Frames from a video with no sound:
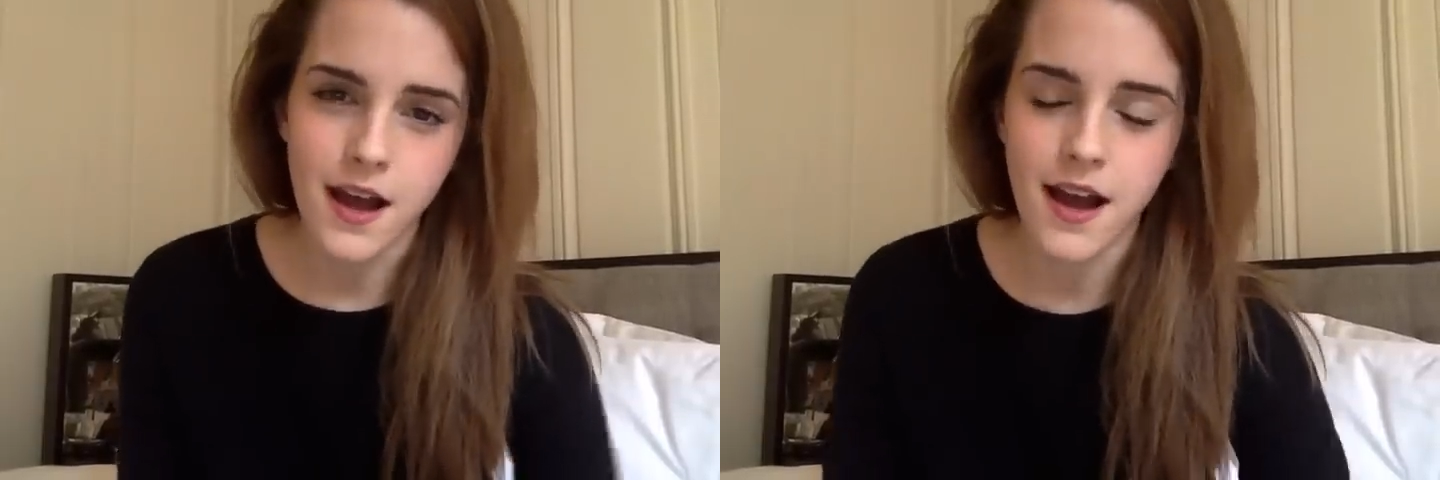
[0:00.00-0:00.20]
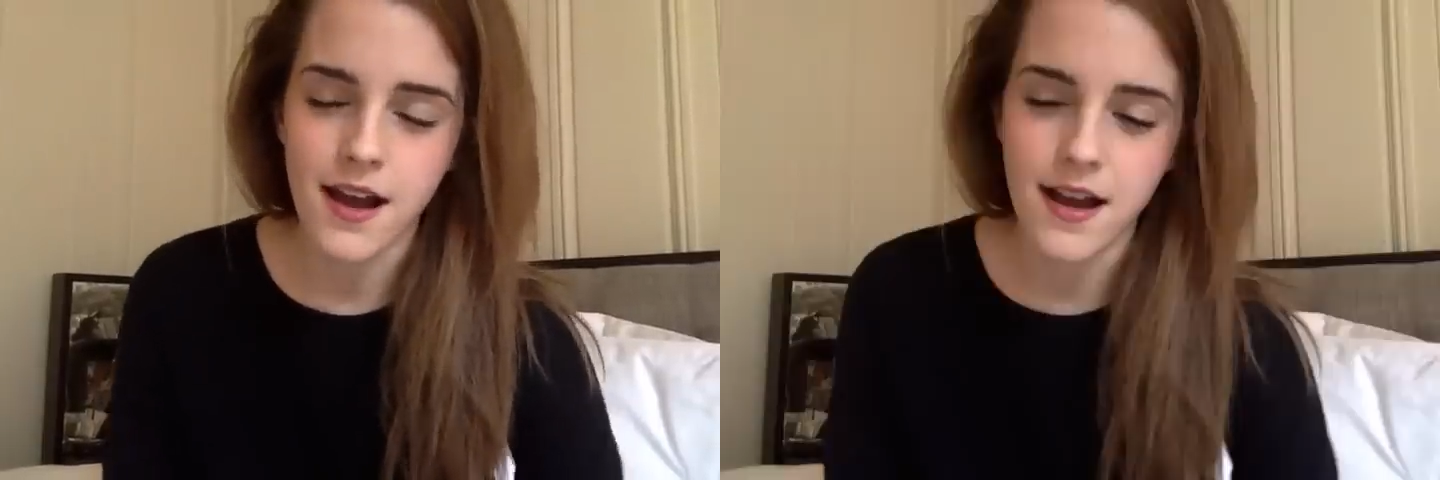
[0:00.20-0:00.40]

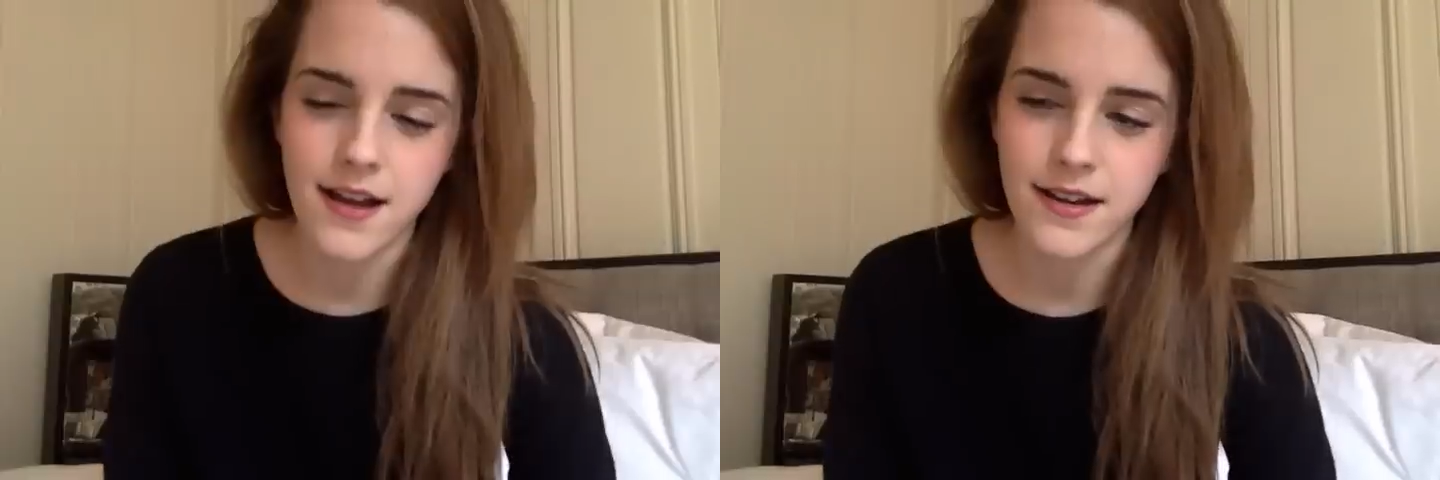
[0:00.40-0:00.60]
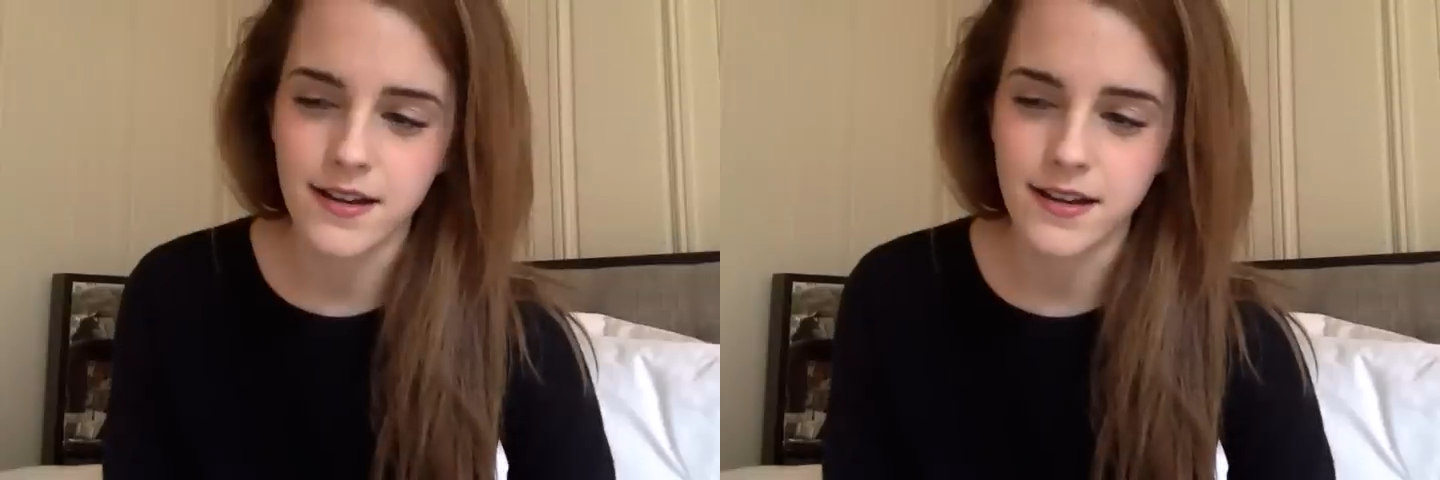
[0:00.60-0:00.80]

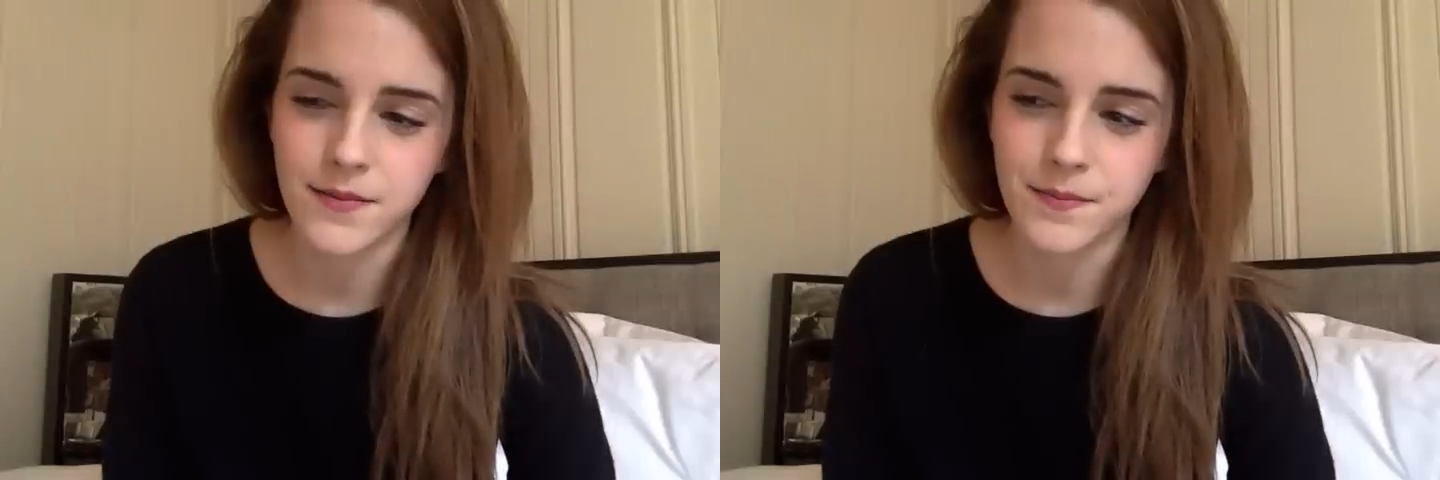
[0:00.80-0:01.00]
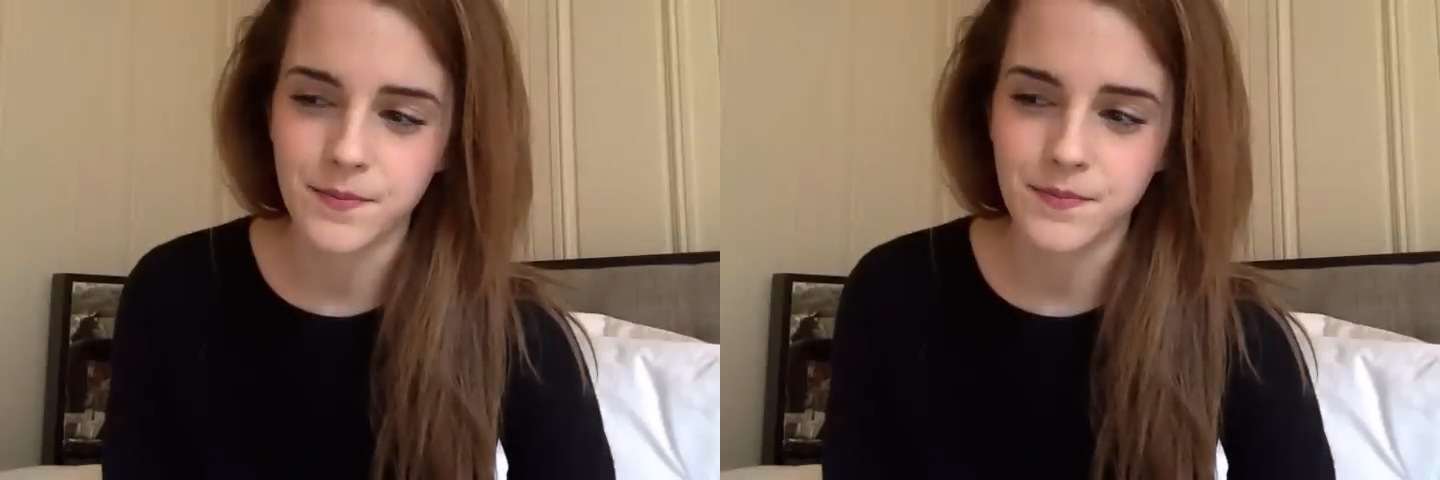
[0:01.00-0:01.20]

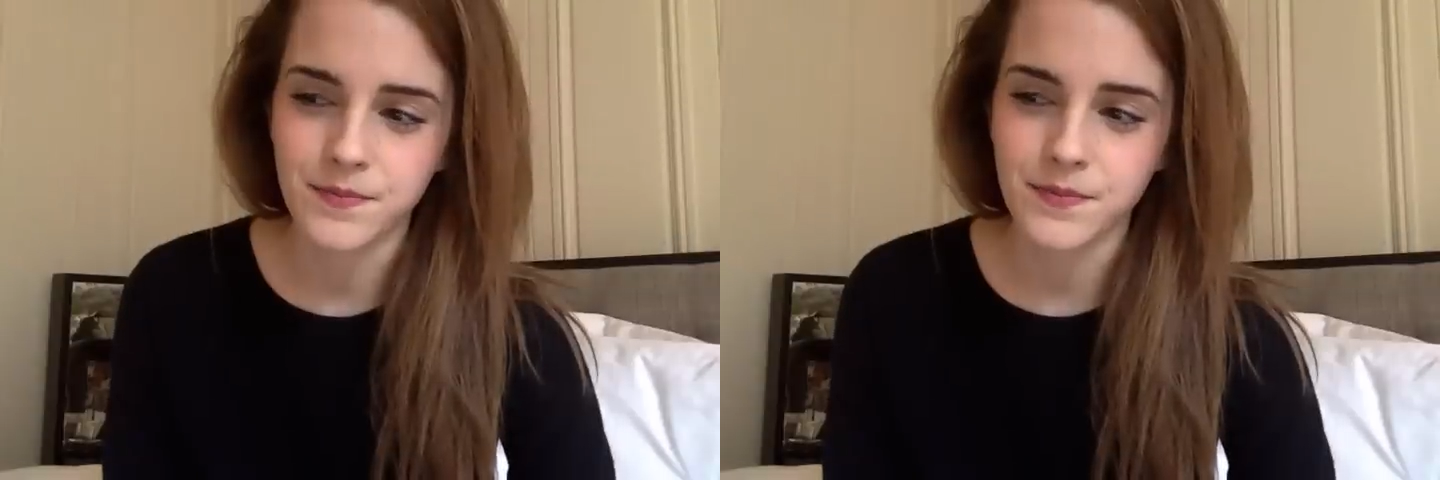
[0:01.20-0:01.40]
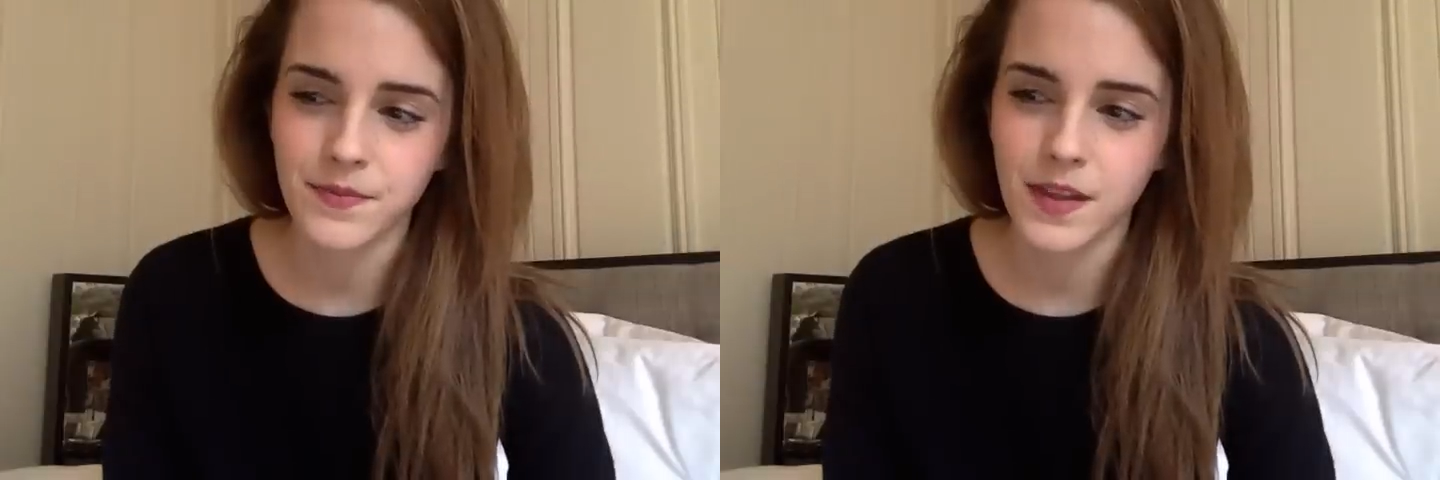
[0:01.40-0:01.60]
Or